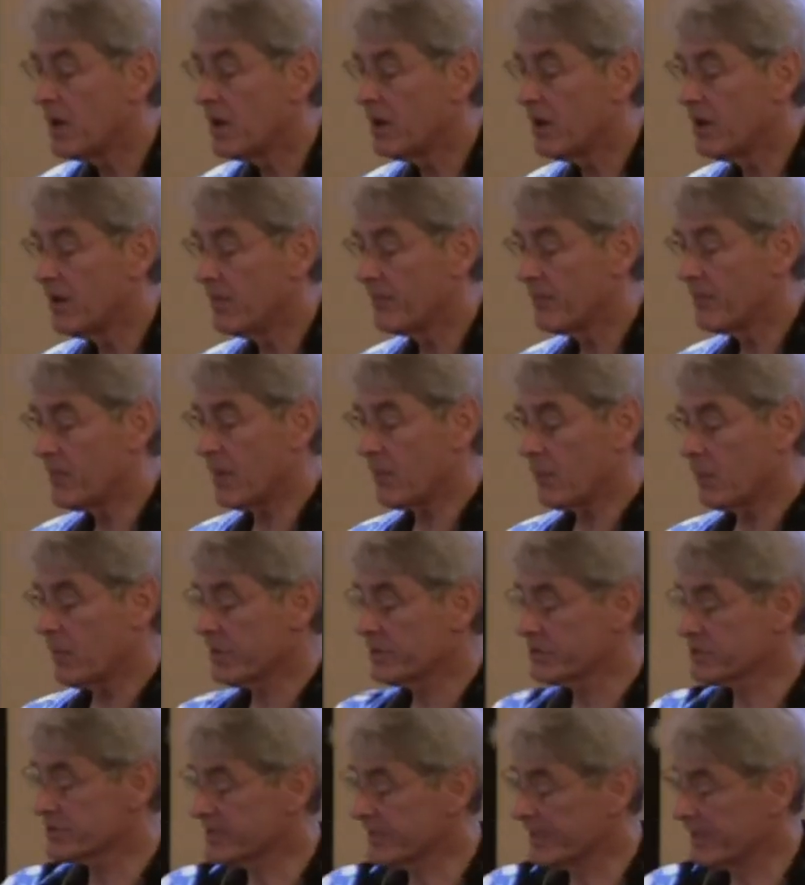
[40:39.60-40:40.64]
Um, I
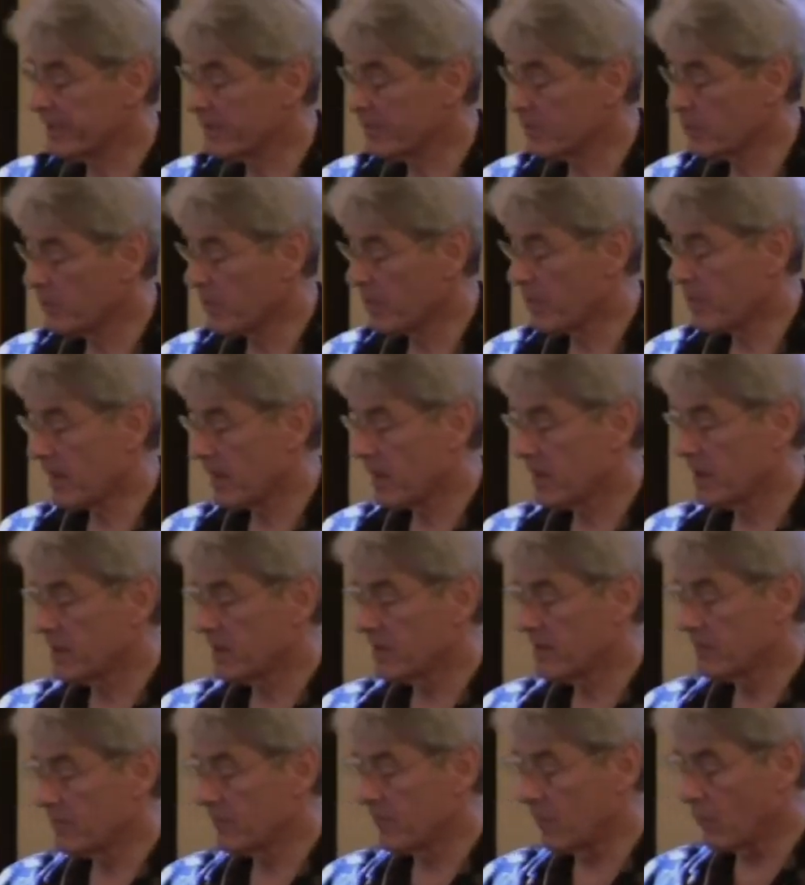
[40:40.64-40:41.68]
want to say
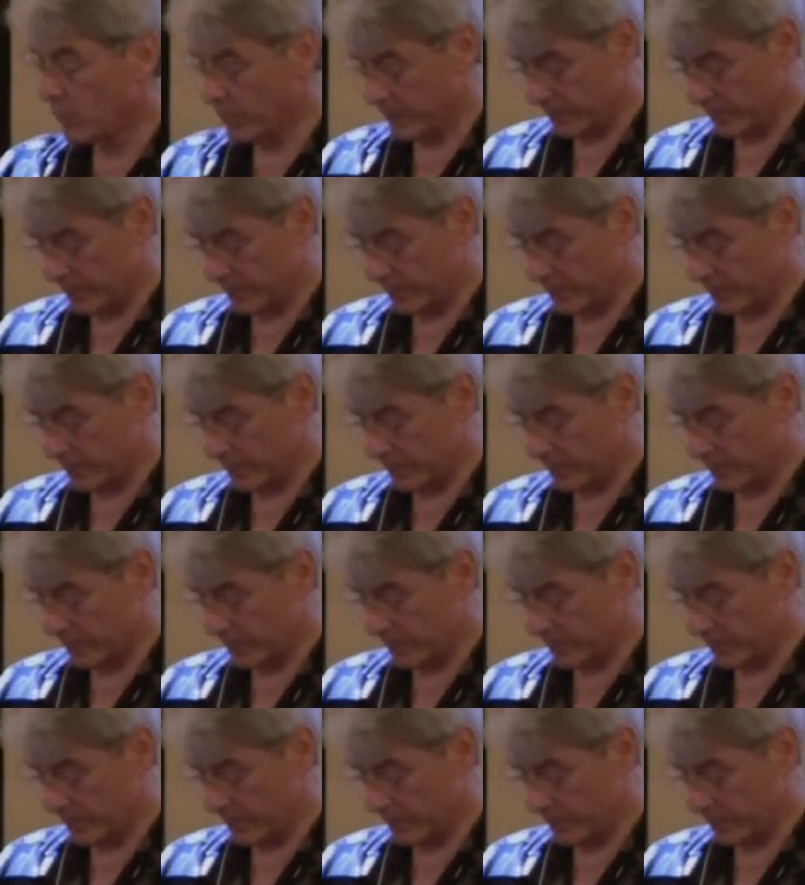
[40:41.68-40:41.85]
um,